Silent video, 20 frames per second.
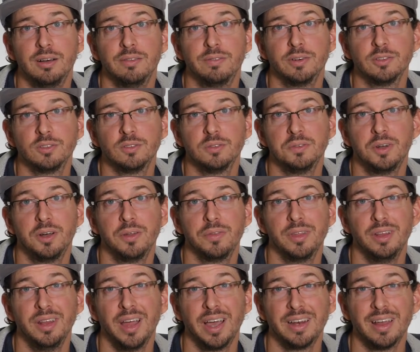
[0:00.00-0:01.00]
First of all,
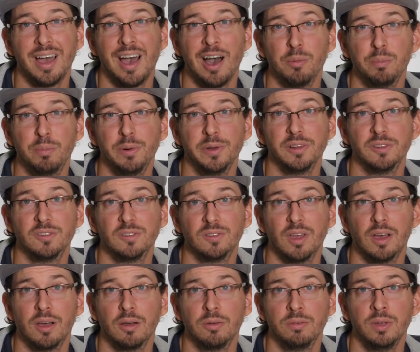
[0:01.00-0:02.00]
the light output
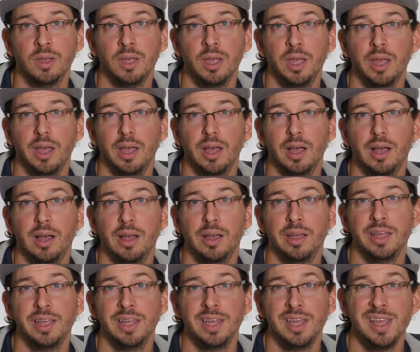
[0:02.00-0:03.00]
itself.
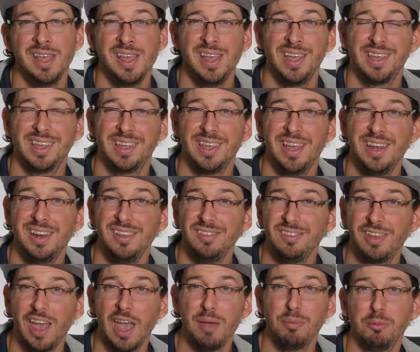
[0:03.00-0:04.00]
It
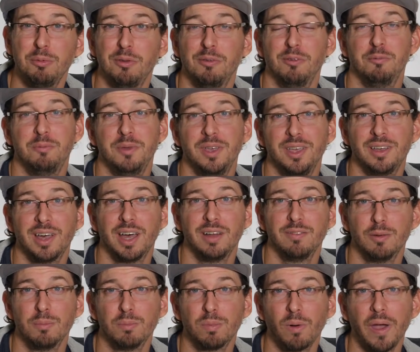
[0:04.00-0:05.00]
is capable of being kind
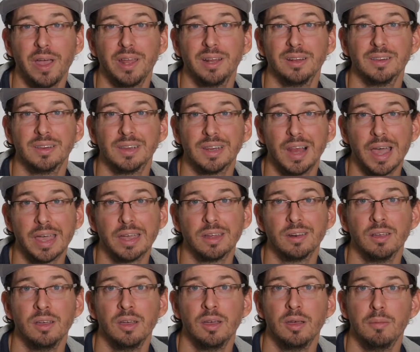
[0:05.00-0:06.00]
of a bright
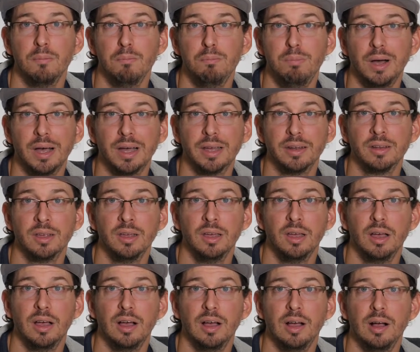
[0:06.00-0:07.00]
light, but
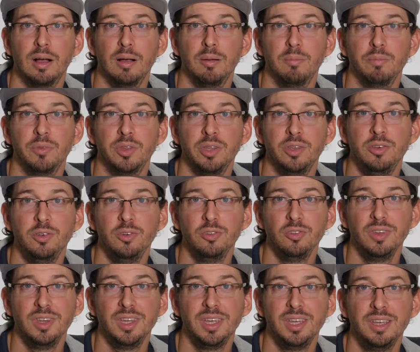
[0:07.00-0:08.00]

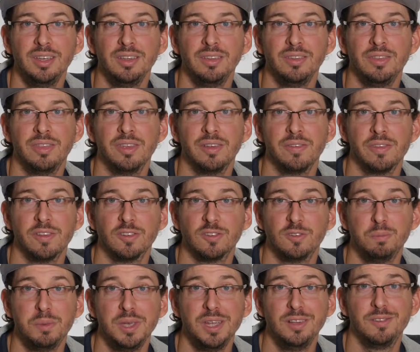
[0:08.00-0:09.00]
usually the
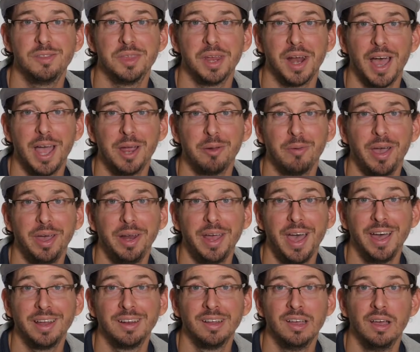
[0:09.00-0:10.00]
speeds that I ride
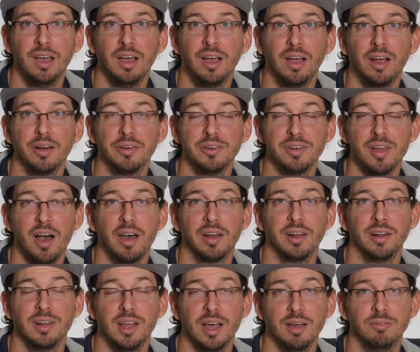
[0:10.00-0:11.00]
at are
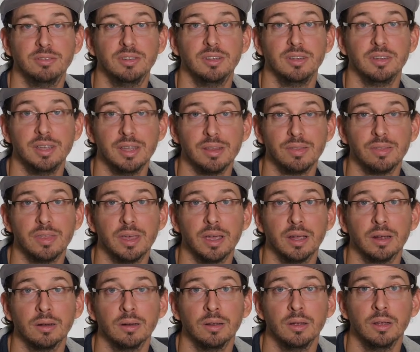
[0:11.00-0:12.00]
not enough to get
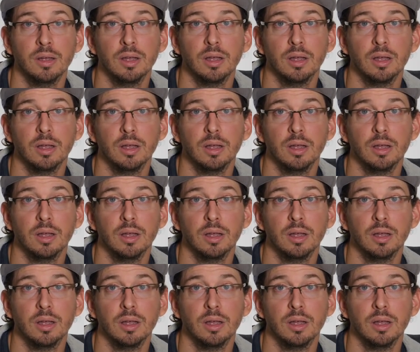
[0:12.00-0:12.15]
there.